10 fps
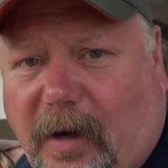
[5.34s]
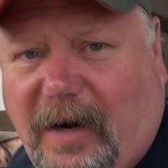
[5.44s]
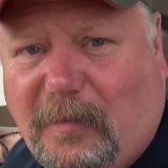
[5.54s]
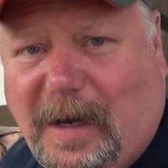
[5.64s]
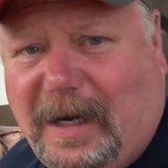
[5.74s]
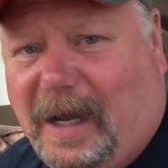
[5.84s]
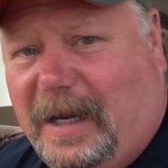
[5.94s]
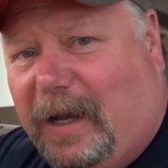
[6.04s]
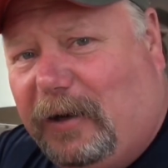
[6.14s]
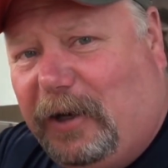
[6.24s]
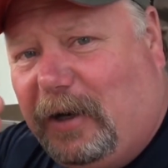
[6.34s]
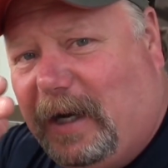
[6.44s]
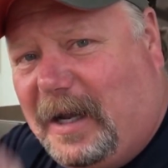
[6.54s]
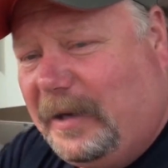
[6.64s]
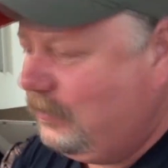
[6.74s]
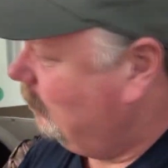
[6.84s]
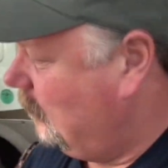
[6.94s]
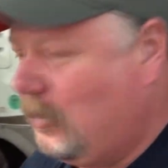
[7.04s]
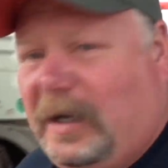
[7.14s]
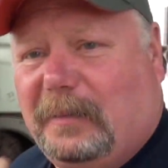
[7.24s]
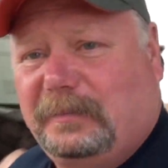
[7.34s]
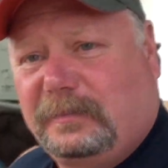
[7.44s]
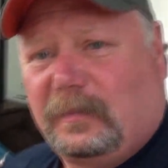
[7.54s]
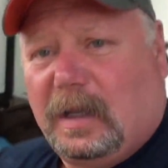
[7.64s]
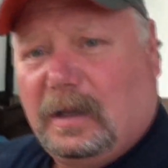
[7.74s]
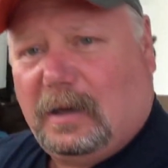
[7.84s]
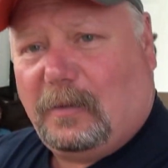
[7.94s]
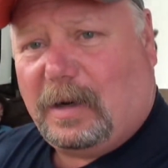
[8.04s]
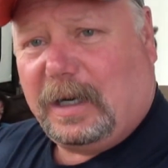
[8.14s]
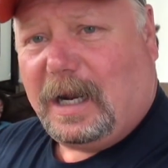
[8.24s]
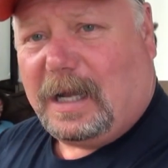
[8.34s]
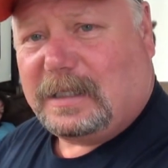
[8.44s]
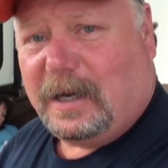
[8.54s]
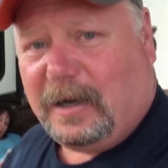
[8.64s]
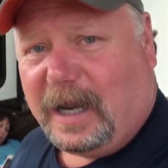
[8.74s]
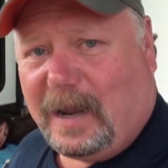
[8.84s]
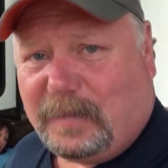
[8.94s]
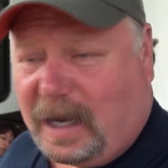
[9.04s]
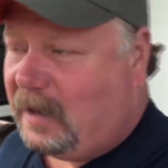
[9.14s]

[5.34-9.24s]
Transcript: hey everybody, how y'all doing today? Well, Wanda and I is out here camped